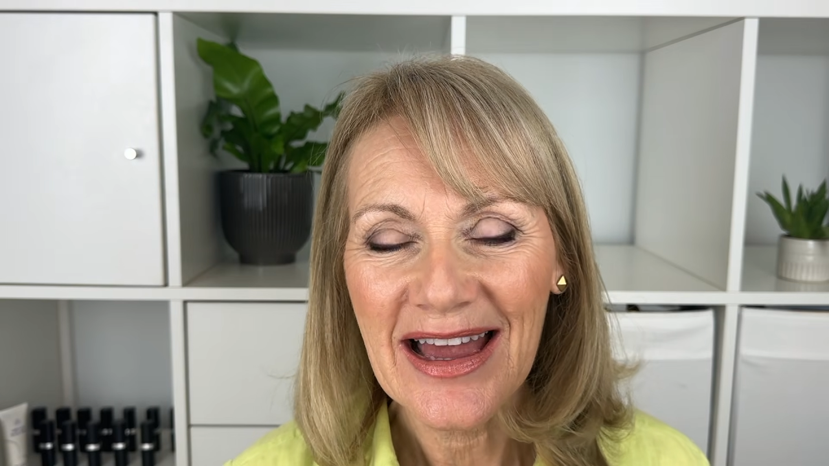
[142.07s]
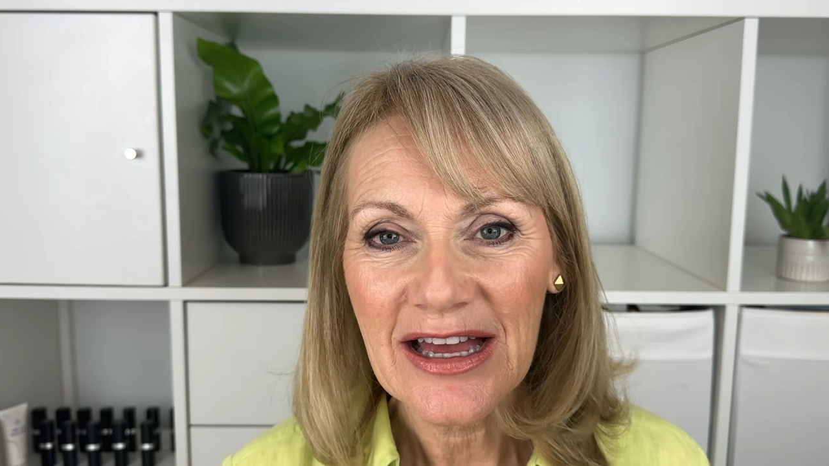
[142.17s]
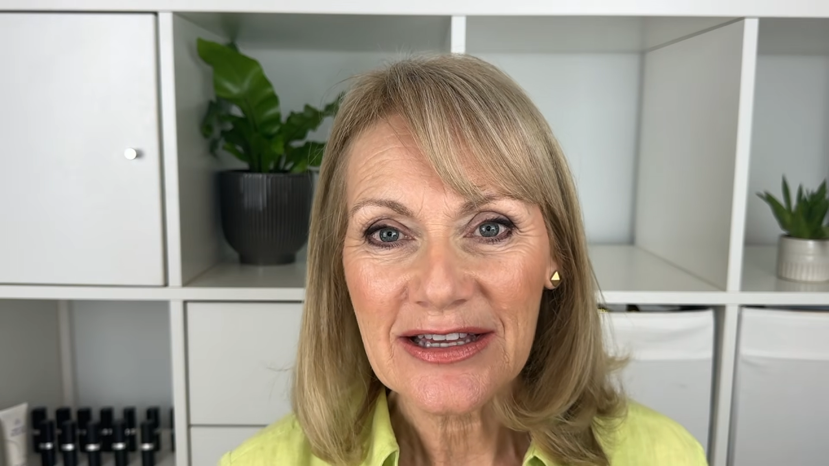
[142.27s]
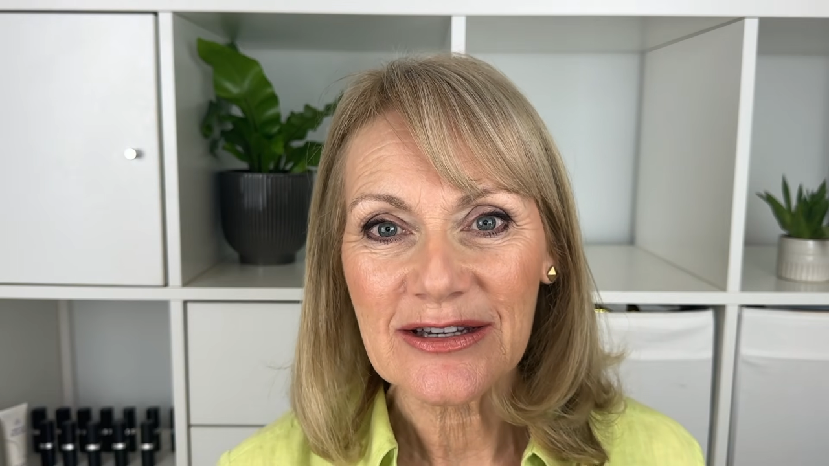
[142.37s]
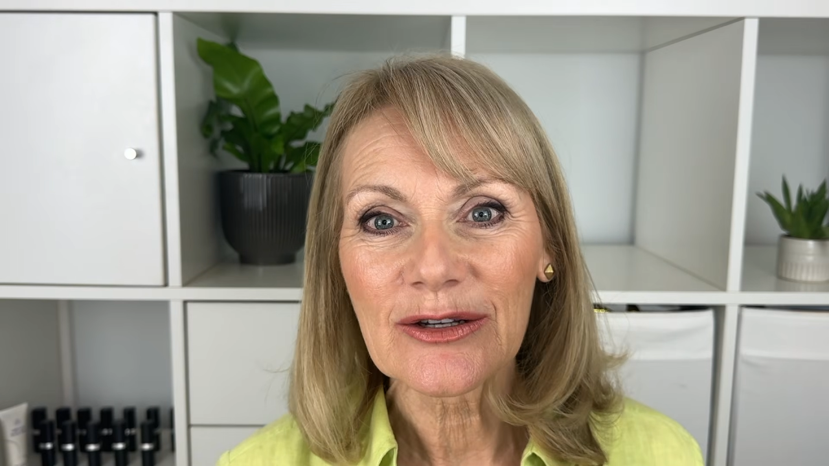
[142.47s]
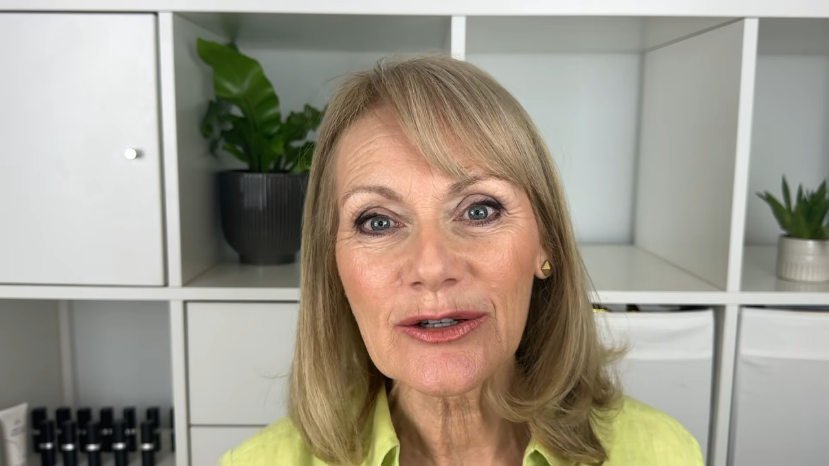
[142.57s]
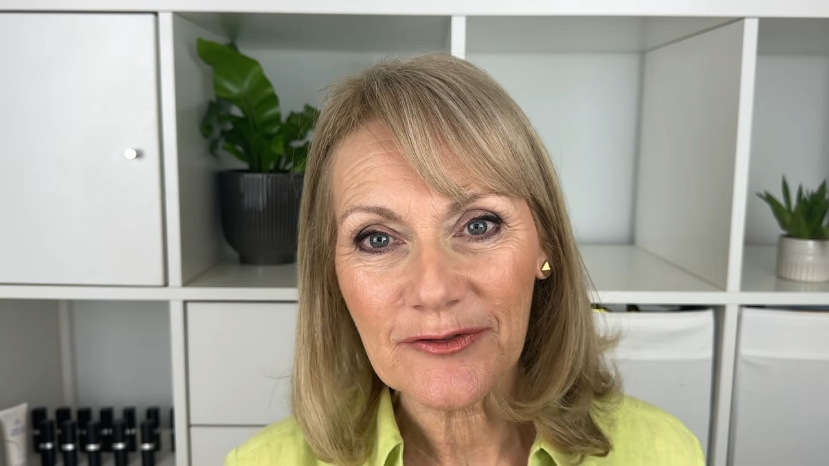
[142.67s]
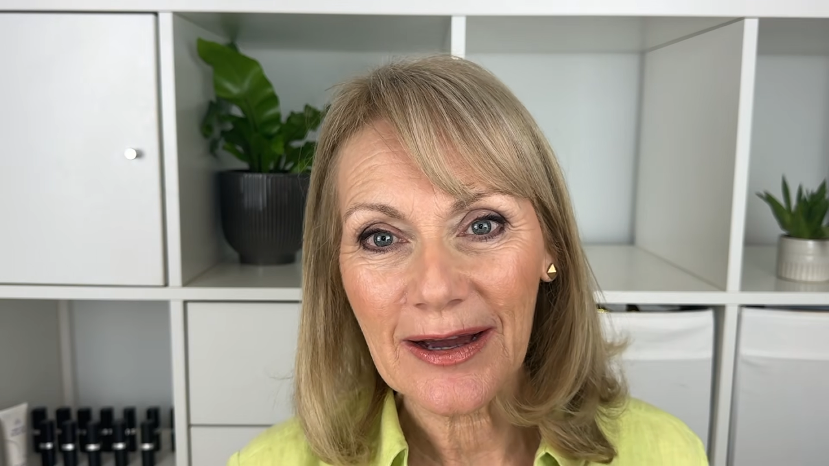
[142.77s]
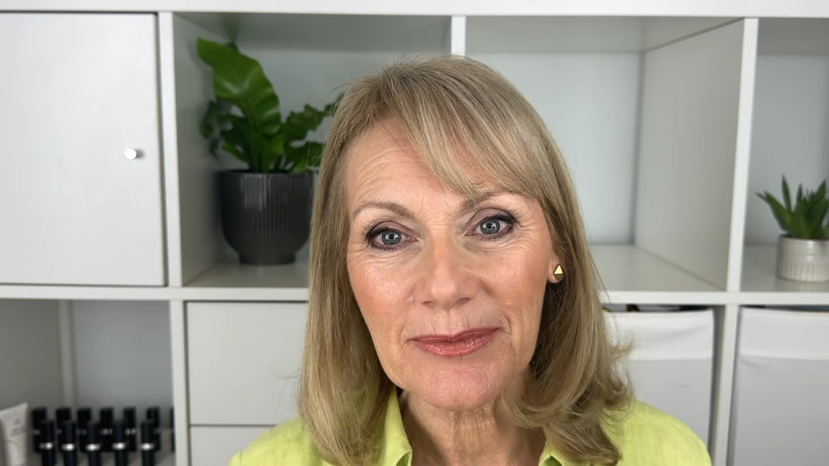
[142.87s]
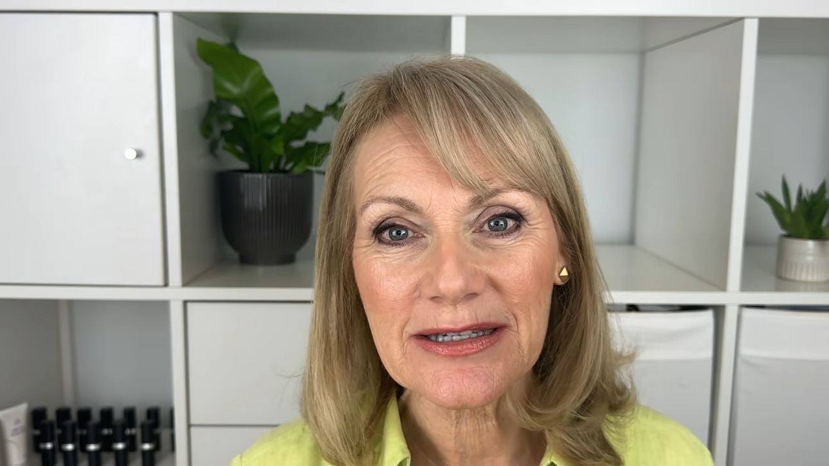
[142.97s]
So Look
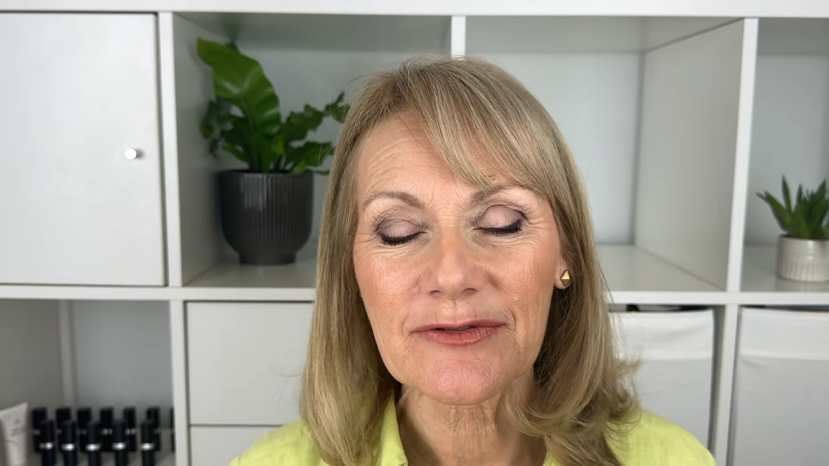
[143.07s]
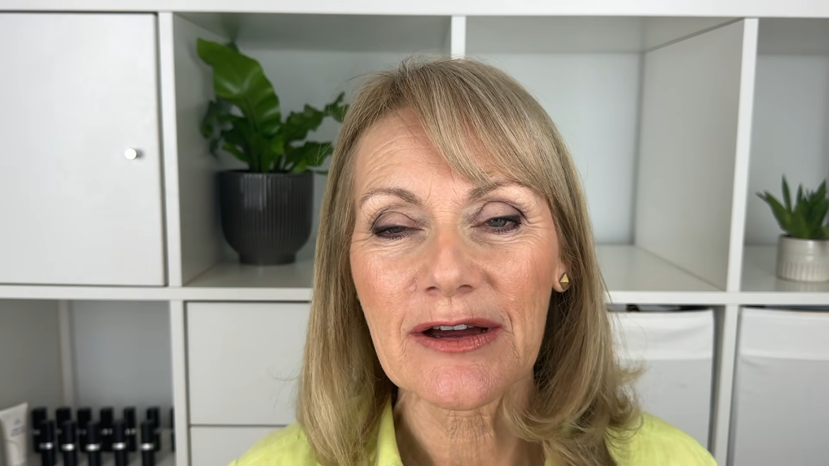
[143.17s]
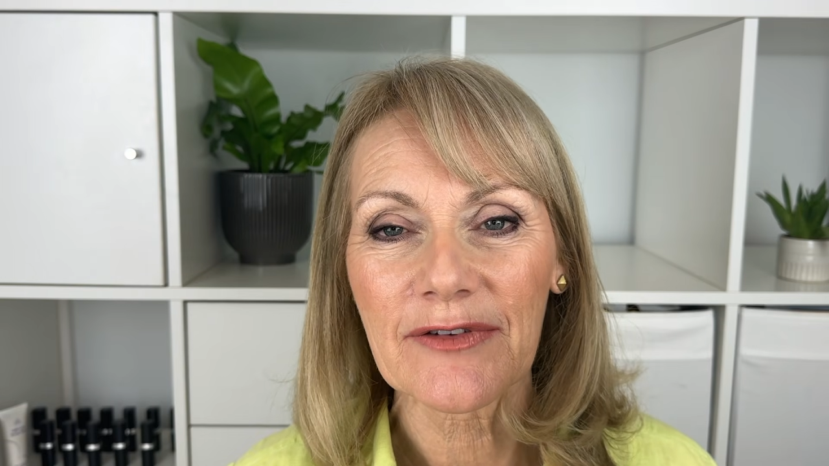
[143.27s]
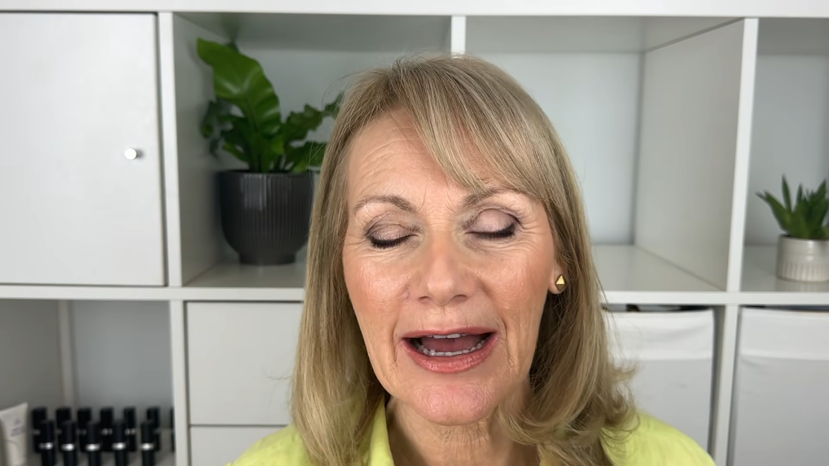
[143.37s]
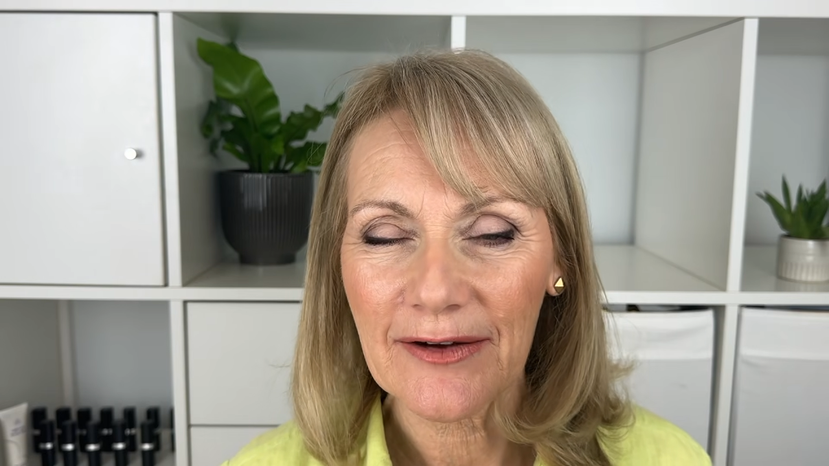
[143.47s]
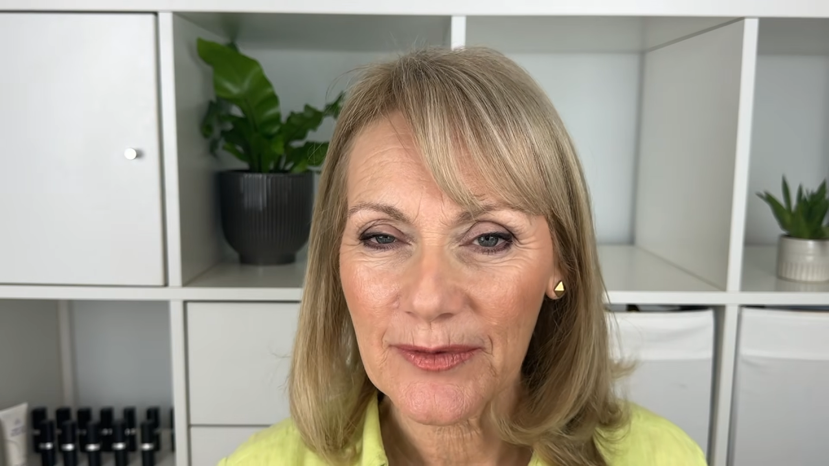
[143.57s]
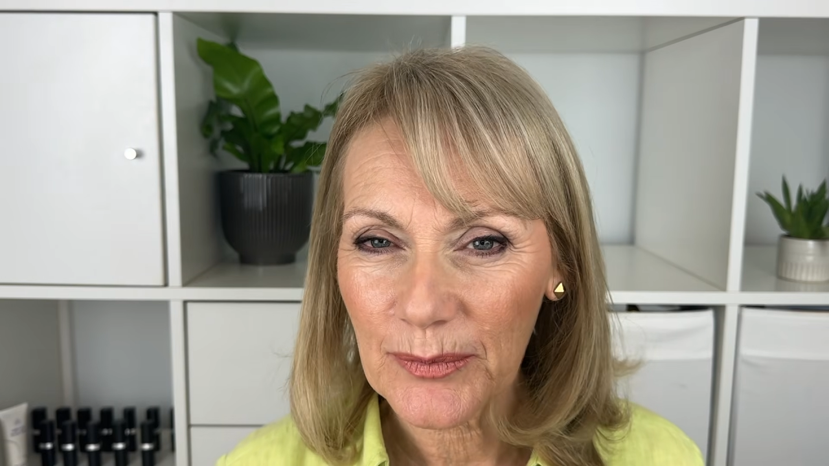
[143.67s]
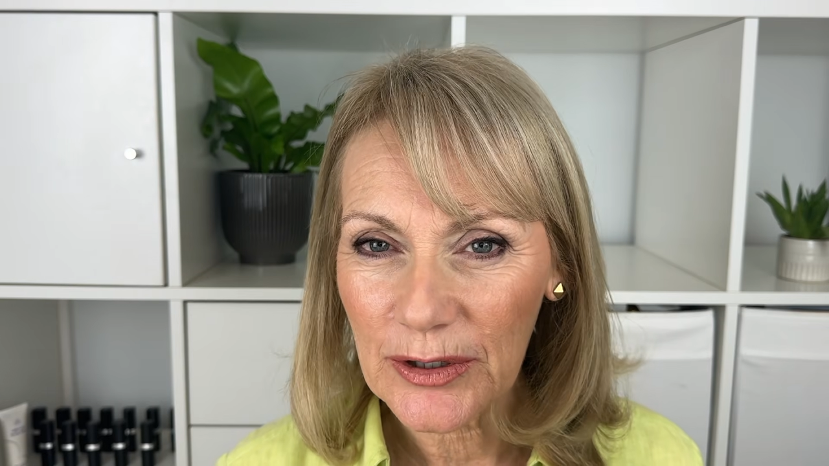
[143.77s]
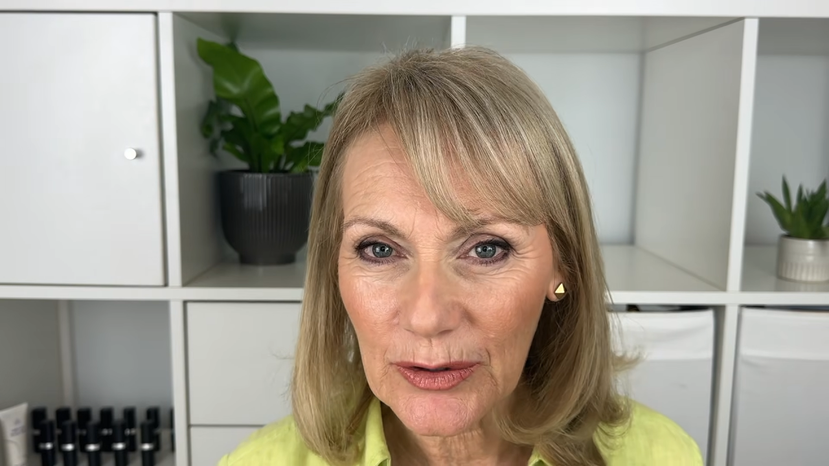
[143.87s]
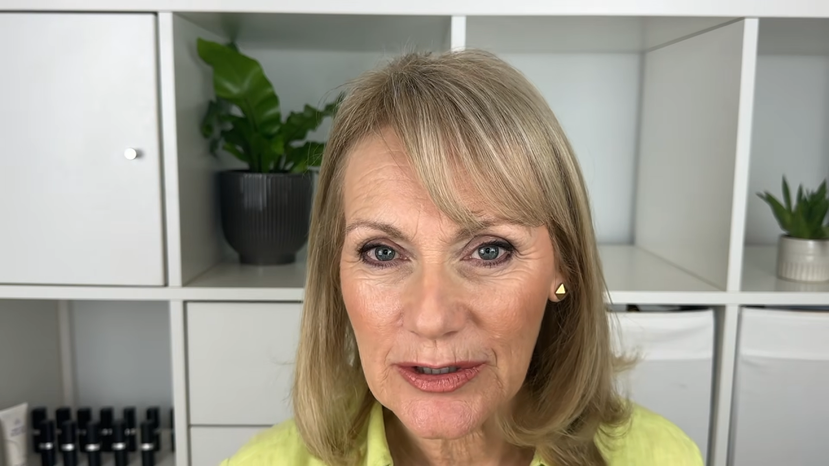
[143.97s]
Fabulous Forever have a
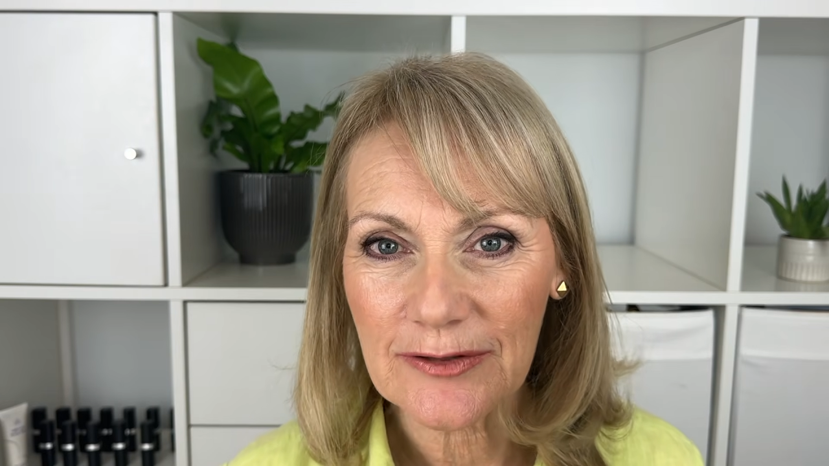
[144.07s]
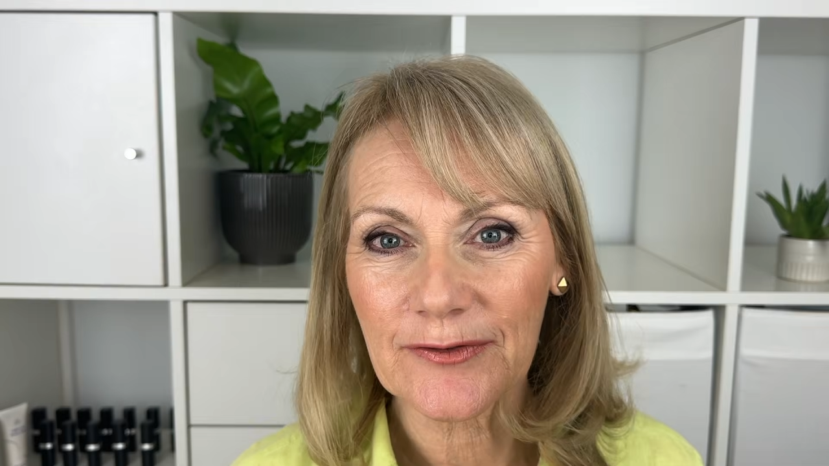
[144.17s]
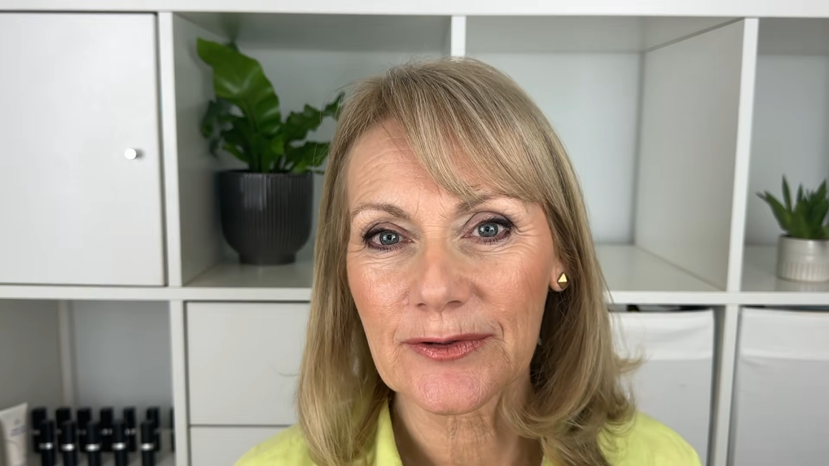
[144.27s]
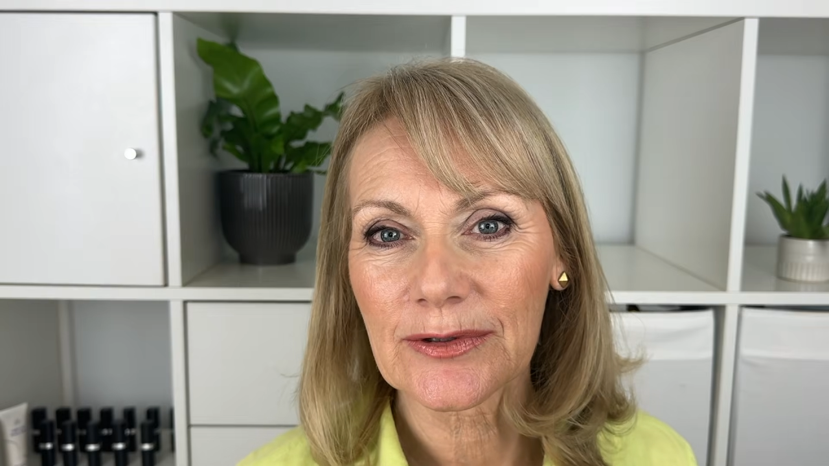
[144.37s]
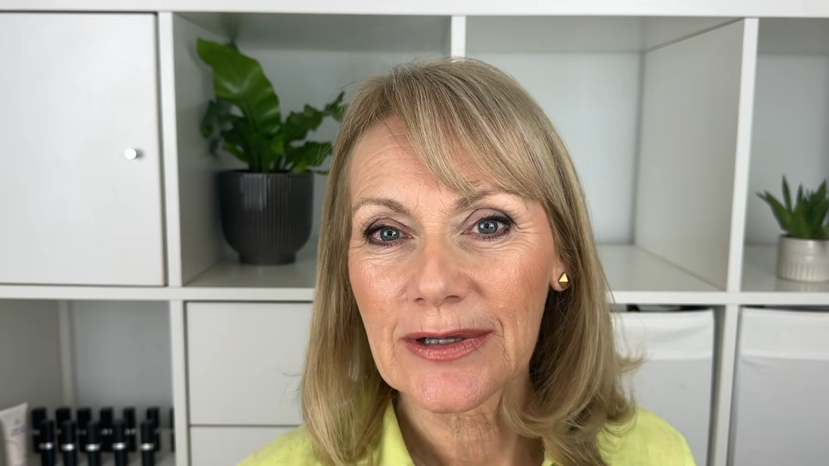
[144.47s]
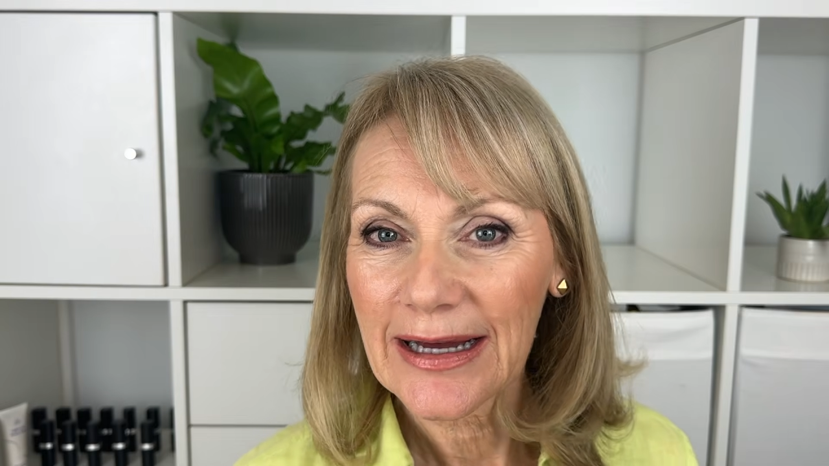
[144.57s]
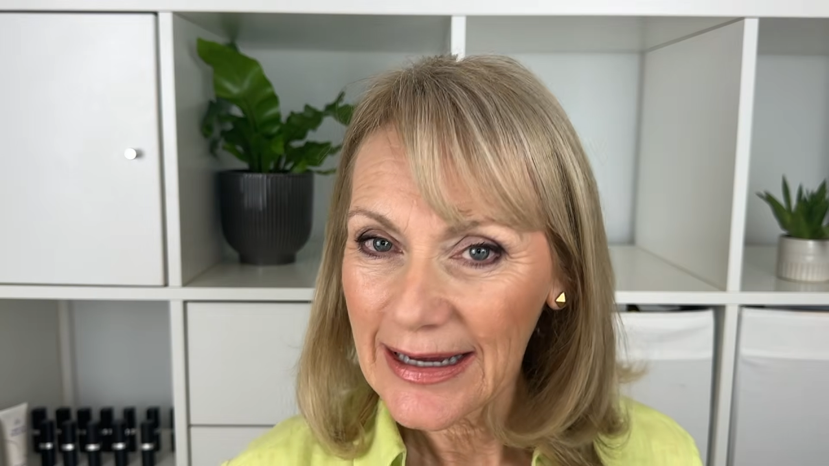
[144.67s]
beautiful